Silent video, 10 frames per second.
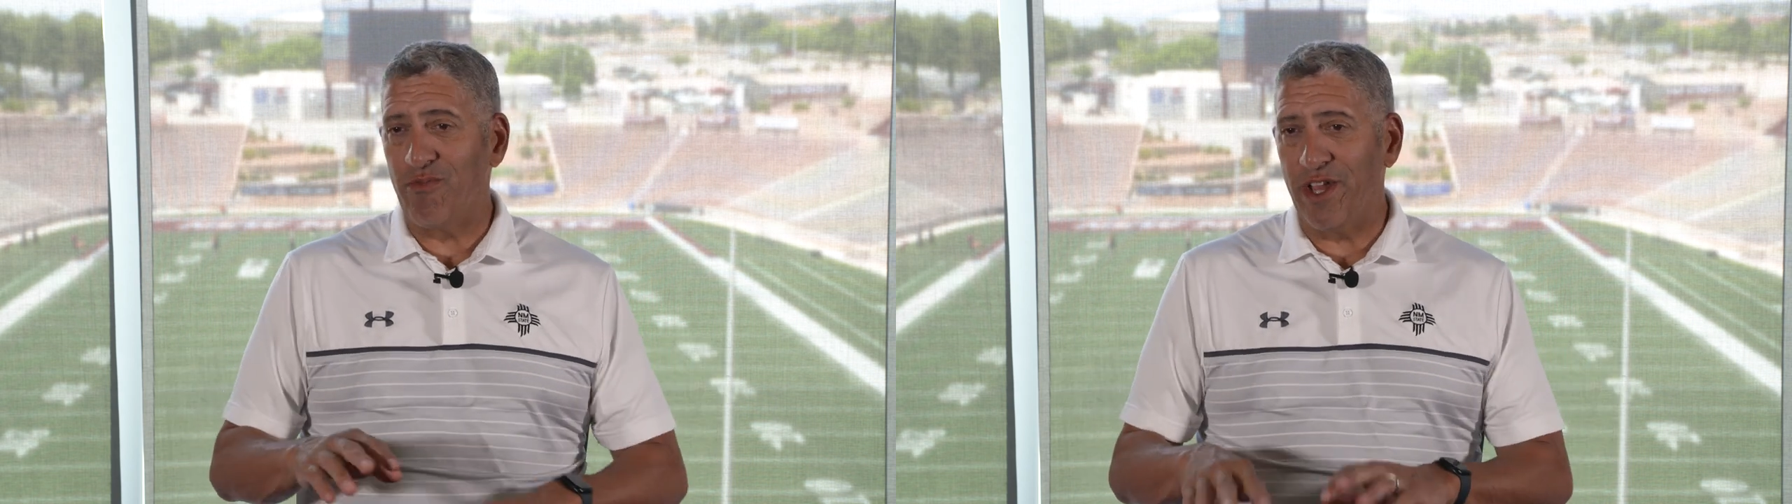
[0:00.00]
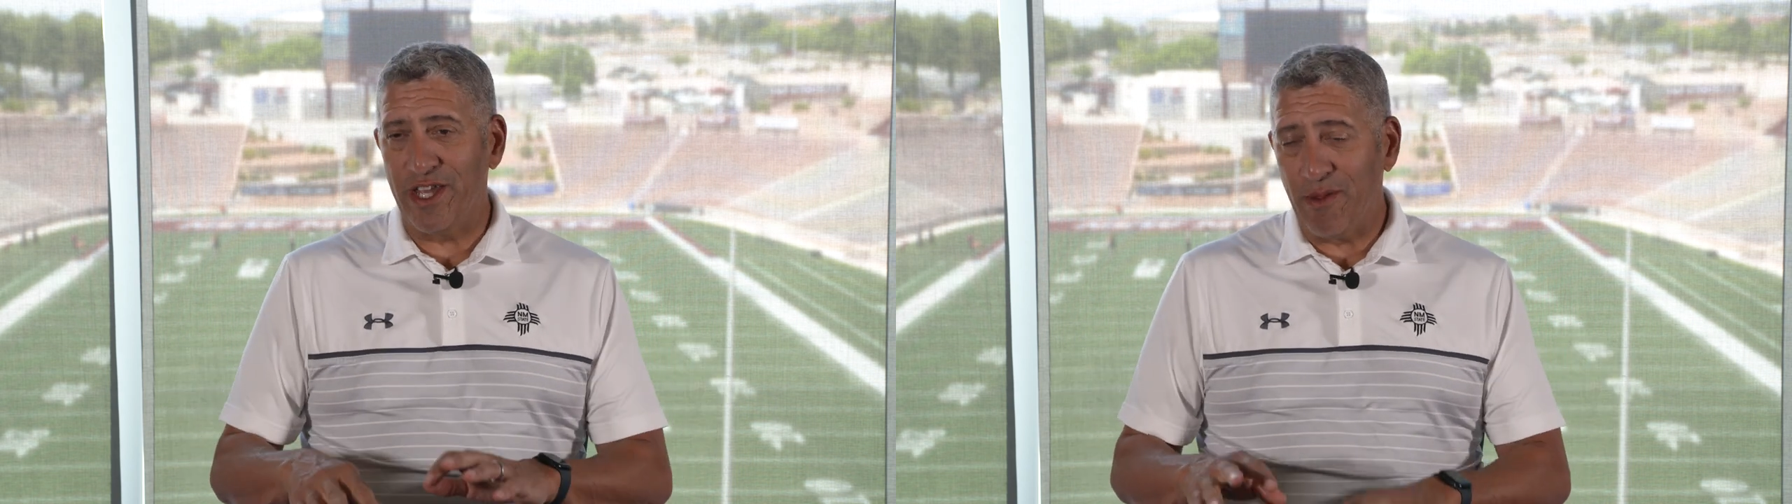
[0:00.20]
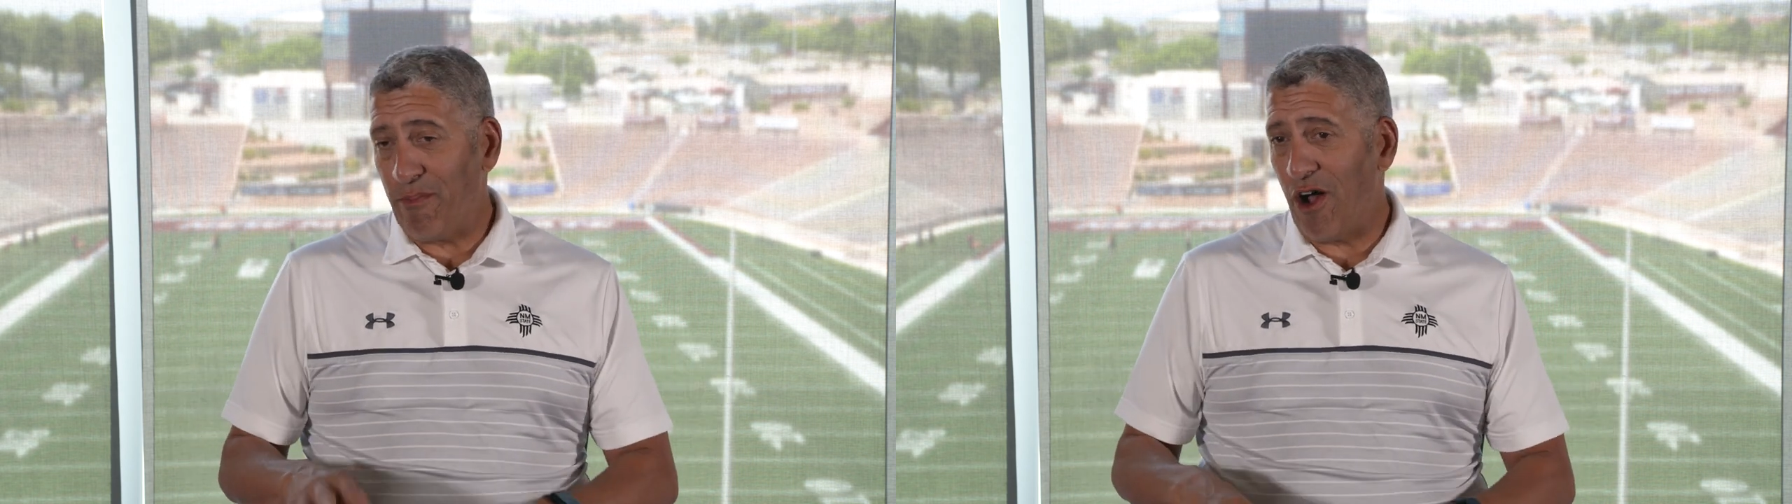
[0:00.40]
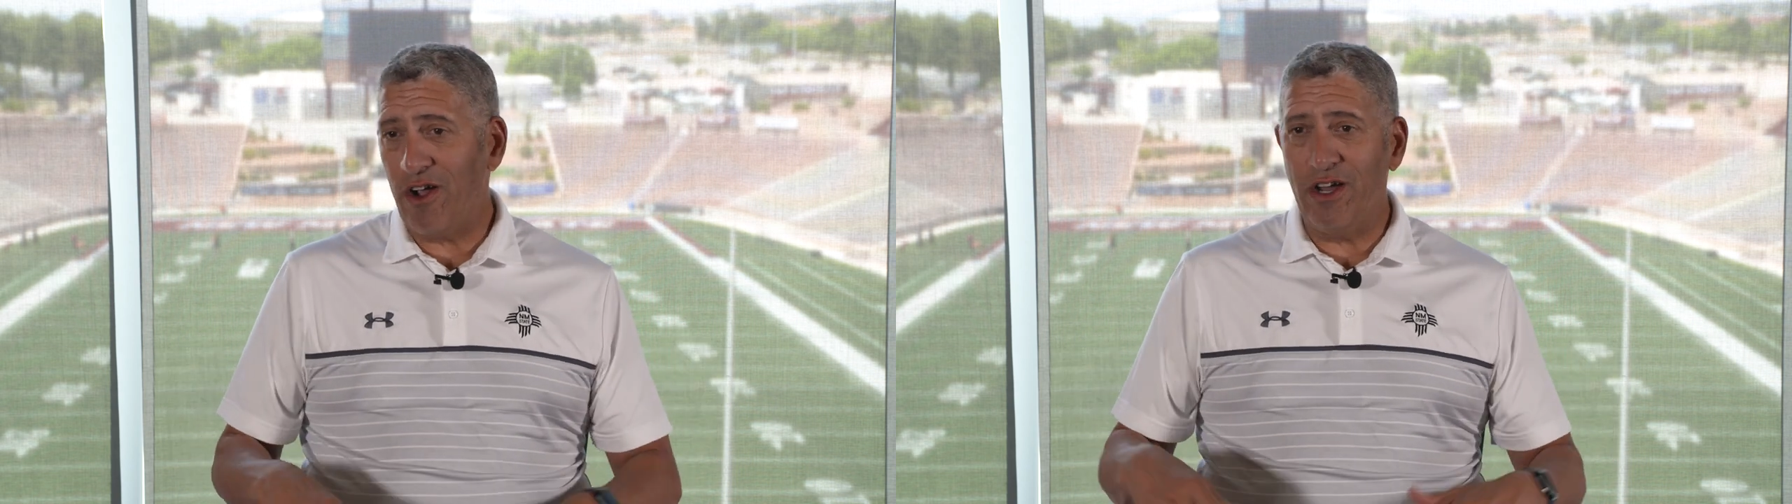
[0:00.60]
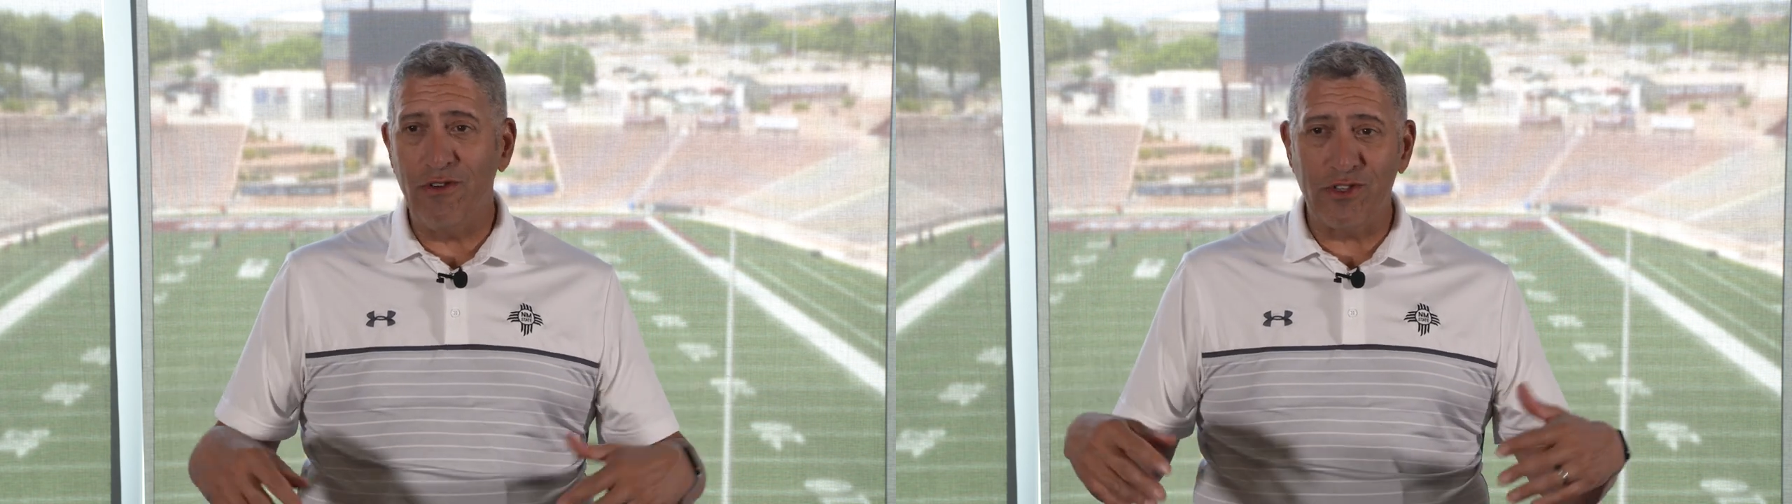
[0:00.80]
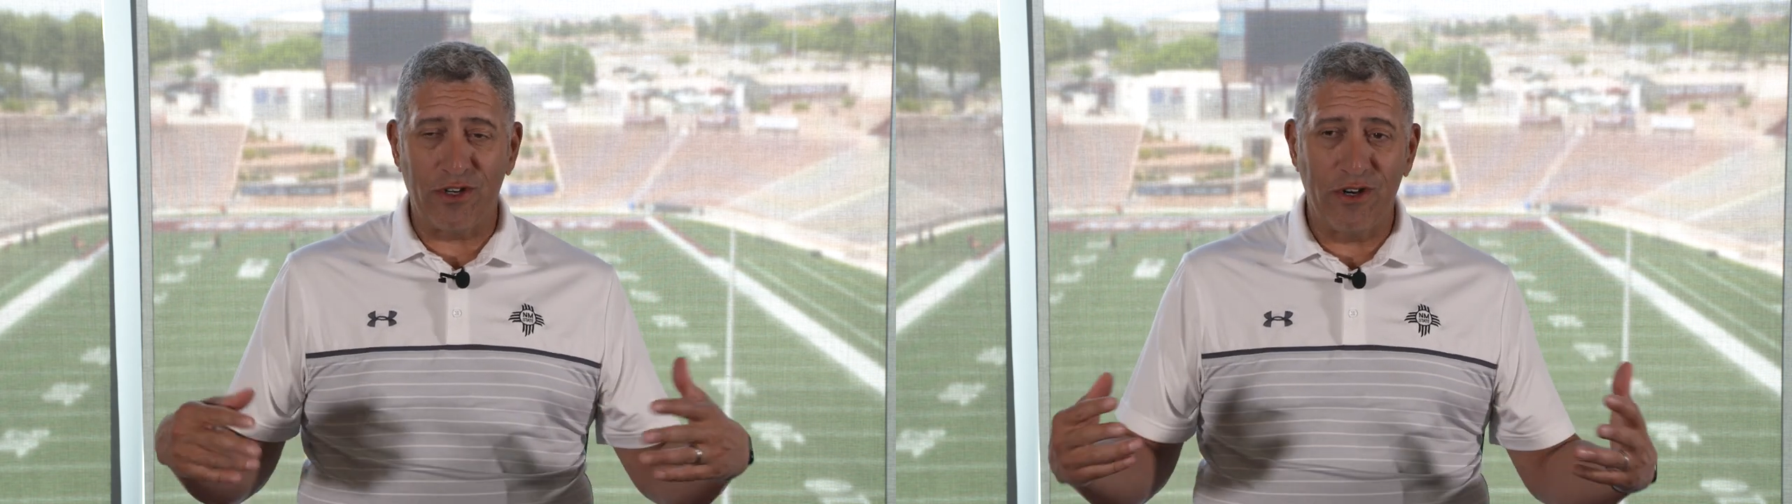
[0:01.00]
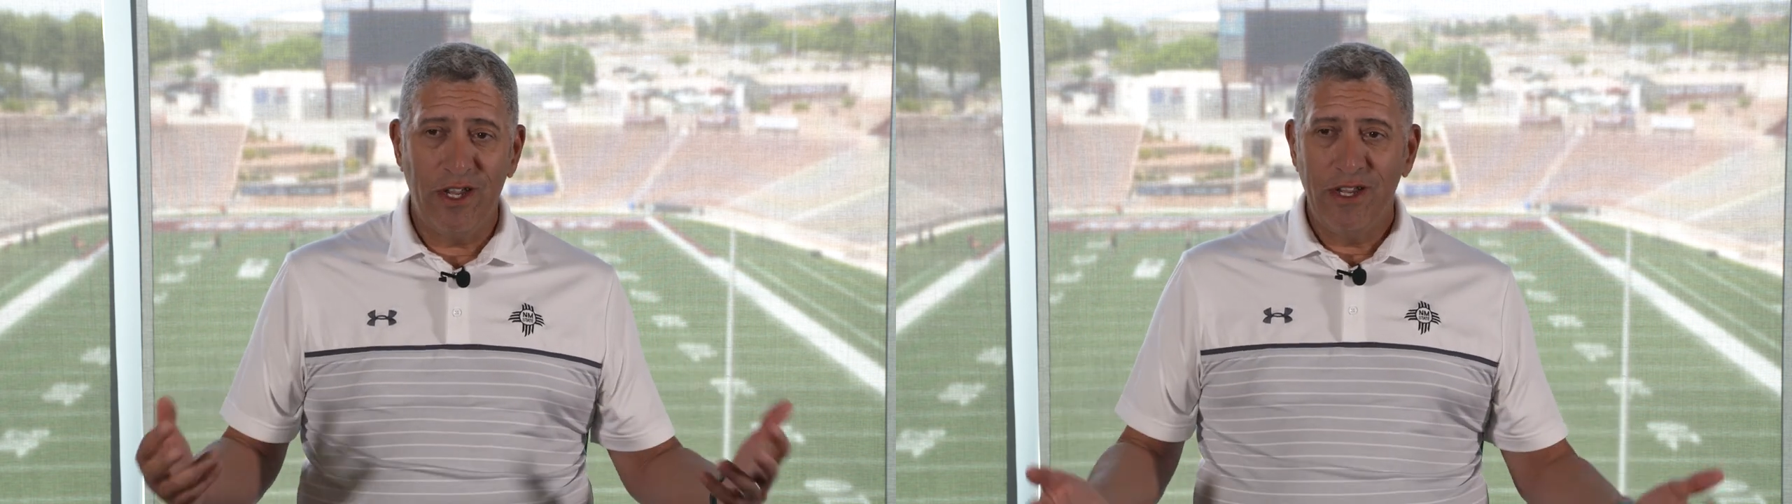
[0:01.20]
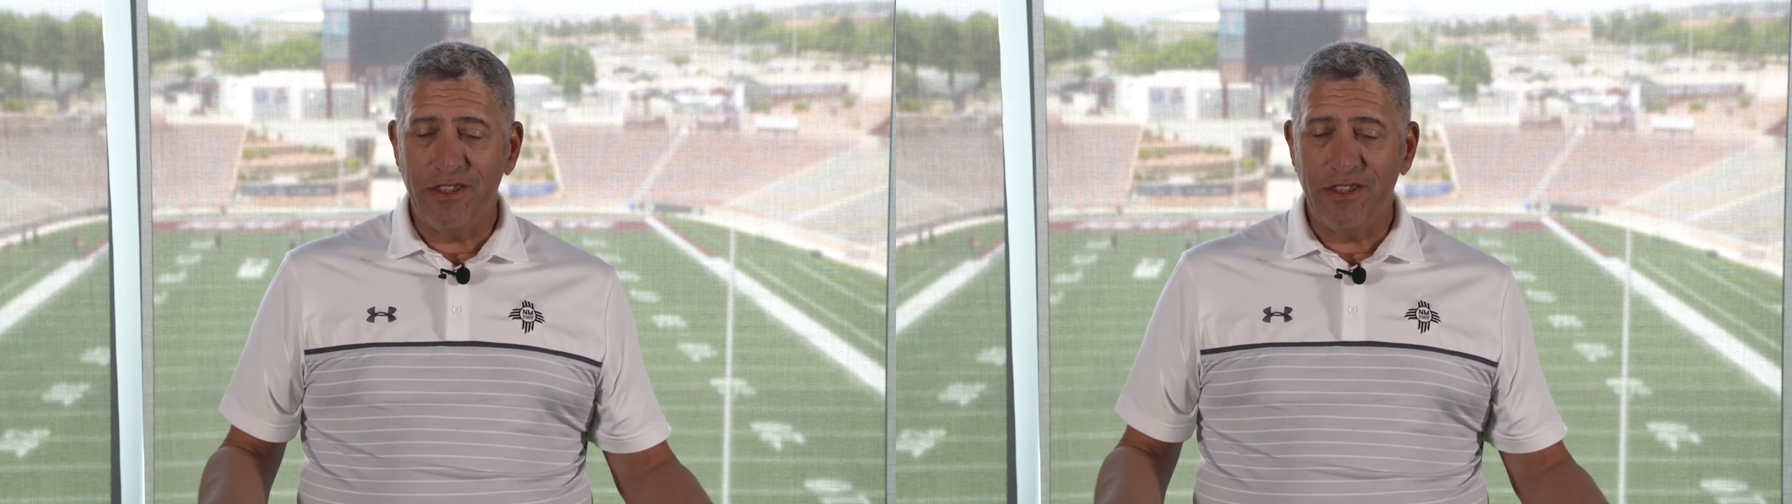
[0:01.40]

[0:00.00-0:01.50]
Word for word: playing the bongos or